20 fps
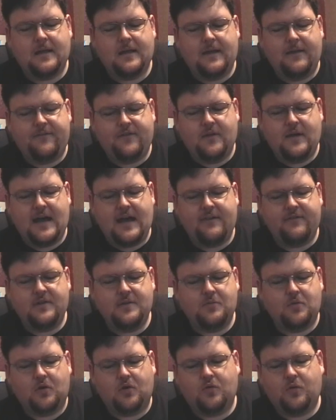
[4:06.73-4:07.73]
If you have any
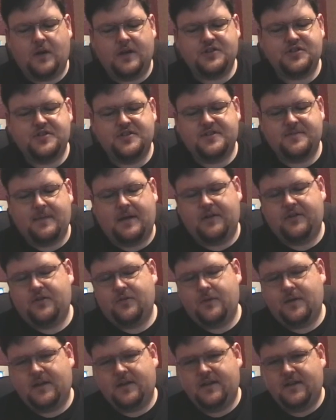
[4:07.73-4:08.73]
more questions about
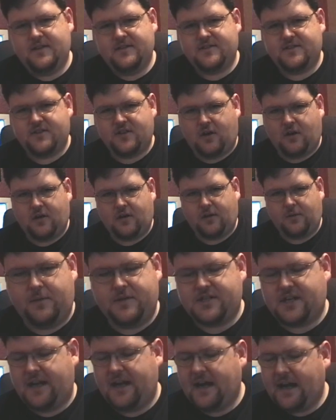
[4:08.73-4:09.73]
doing a yeast starter,
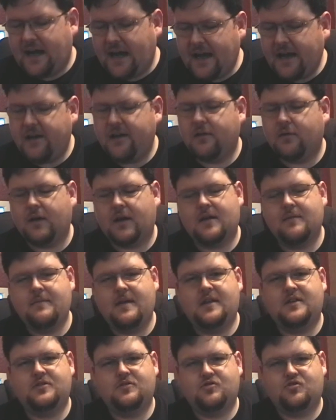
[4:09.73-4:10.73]
which I highly
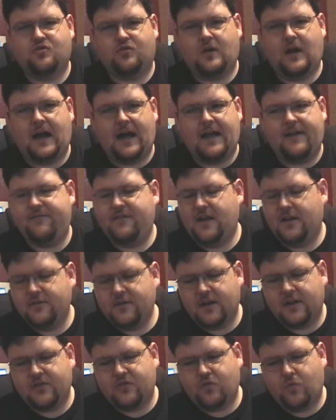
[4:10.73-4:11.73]
recommend you try, I've now
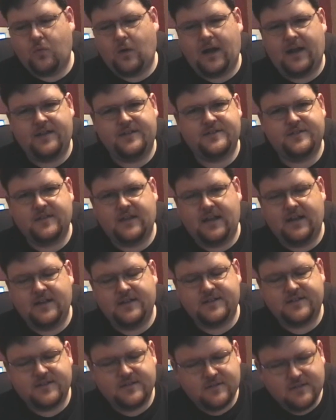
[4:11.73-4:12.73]
done it twice, and
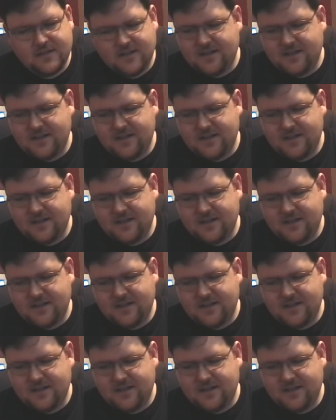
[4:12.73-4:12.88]
it's